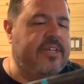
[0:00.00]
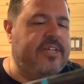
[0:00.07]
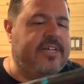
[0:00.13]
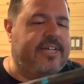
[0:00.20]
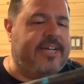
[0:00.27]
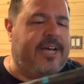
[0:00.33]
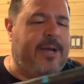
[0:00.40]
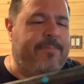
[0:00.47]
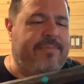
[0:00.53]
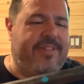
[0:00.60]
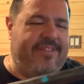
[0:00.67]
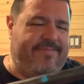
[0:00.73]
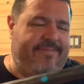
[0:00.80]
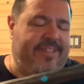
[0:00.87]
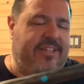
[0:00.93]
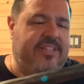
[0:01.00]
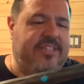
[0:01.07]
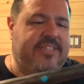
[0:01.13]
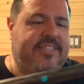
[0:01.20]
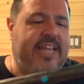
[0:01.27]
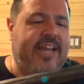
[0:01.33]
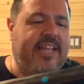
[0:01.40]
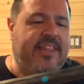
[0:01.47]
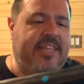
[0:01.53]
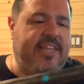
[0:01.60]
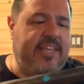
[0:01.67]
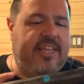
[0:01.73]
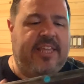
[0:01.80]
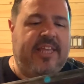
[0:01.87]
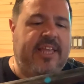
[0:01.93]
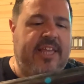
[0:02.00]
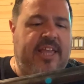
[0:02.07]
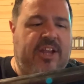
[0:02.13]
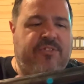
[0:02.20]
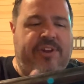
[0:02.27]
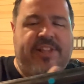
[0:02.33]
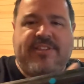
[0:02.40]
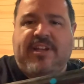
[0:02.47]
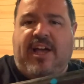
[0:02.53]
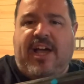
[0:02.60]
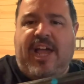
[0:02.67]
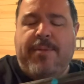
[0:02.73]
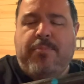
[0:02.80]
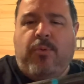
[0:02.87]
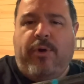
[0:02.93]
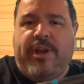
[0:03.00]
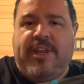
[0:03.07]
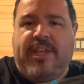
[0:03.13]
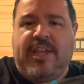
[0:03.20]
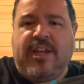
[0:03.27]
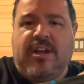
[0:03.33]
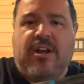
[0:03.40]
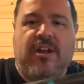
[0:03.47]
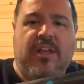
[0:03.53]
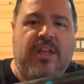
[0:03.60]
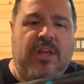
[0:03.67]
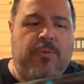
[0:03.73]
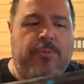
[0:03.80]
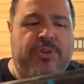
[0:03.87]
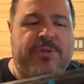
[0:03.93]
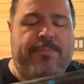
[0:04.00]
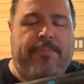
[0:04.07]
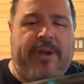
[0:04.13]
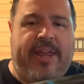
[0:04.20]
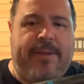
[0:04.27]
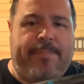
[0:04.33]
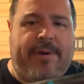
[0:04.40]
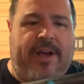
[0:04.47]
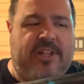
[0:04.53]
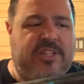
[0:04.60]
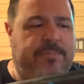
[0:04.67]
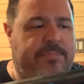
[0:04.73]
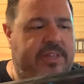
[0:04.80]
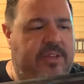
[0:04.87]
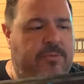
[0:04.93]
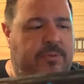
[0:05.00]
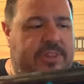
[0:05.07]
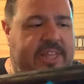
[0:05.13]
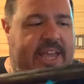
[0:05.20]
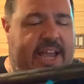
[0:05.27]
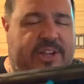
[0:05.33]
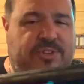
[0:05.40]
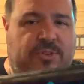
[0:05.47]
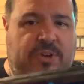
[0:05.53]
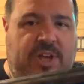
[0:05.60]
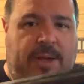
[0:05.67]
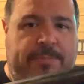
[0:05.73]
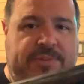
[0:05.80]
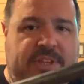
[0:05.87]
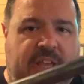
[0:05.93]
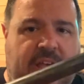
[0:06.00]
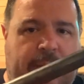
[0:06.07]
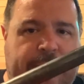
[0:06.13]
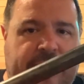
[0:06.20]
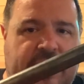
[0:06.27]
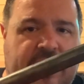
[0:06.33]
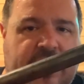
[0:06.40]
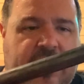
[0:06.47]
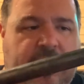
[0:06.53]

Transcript: Um, secondly, it creates a high point here, which might possibly, when the axle comes up,